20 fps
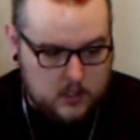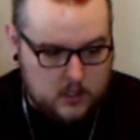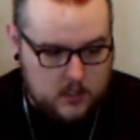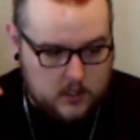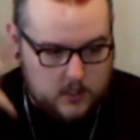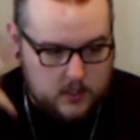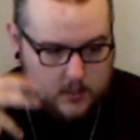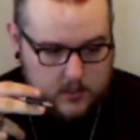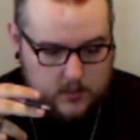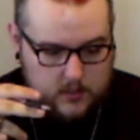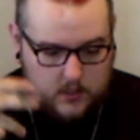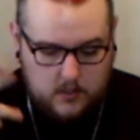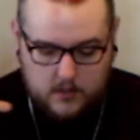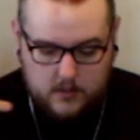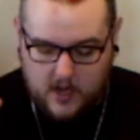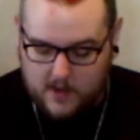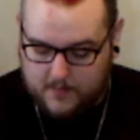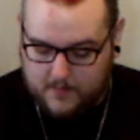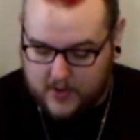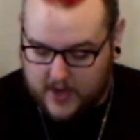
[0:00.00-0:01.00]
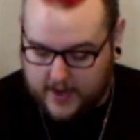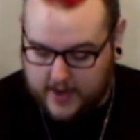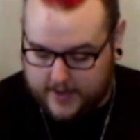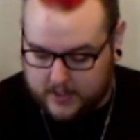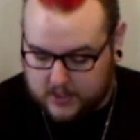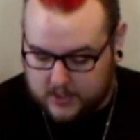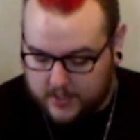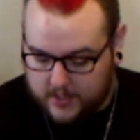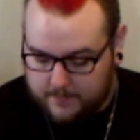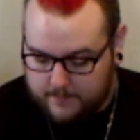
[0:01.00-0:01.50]
This is great
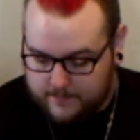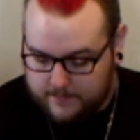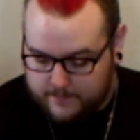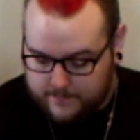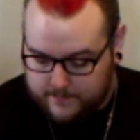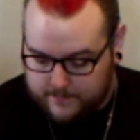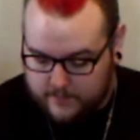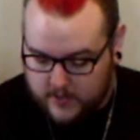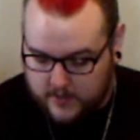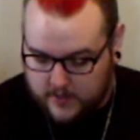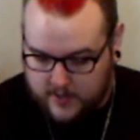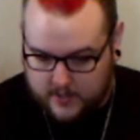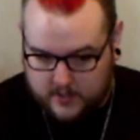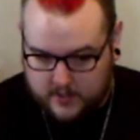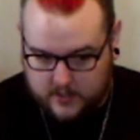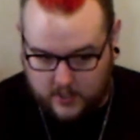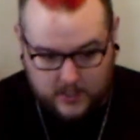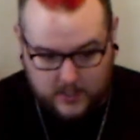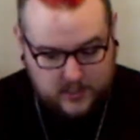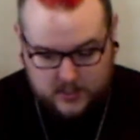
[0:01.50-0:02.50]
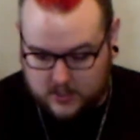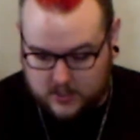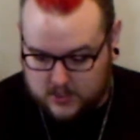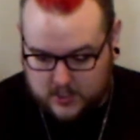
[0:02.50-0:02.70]
packaging. It does the